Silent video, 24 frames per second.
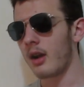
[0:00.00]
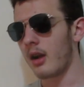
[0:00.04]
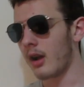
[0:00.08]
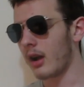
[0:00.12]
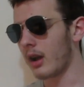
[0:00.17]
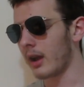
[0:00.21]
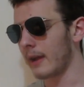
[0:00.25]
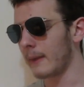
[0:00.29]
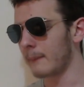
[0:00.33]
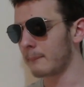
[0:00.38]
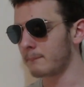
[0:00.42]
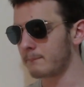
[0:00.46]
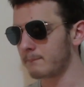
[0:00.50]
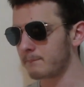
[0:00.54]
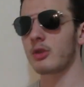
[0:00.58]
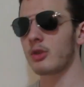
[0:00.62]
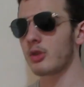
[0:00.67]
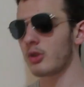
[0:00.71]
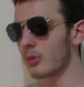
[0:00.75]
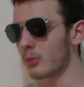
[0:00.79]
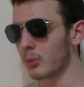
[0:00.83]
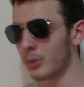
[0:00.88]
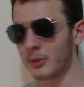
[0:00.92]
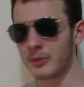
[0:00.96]
all right,
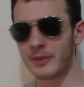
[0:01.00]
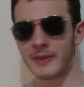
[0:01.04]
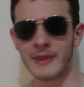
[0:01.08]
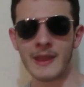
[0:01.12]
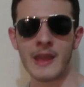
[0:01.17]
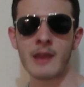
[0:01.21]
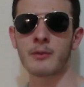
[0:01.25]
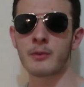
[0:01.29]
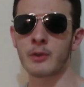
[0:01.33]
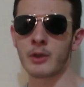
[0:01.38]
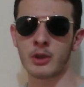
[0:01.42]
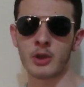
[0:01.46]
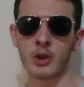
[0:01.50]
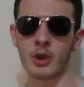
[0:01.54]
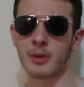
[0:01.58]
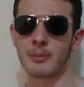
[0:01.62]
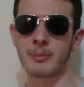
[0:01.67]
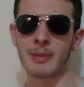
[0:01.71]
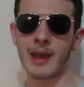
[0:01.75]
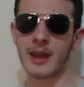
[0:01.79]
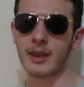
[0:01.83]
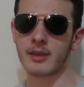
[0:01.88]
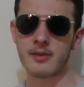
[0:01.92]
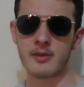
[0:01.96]
you will never go
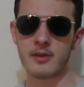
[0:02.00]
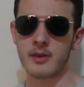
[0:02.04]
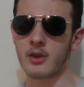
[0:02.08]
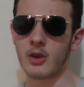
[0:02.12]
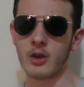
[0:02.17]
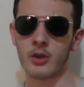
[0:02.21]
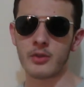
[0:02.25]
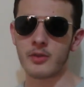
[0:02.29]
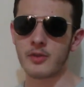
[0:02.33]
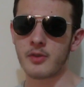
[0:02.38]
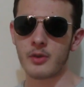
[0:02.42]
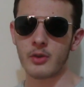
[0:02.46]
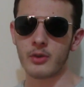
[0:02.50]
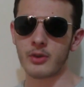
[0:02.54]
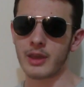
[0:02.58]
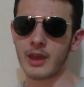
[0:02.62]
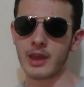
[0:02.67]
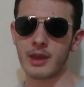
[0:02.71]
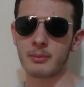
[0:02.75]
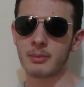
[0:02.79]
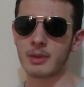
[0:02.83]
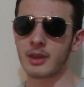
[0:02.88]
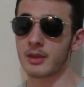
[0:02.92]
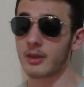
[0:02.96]
back to console
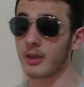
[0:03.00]
gaming,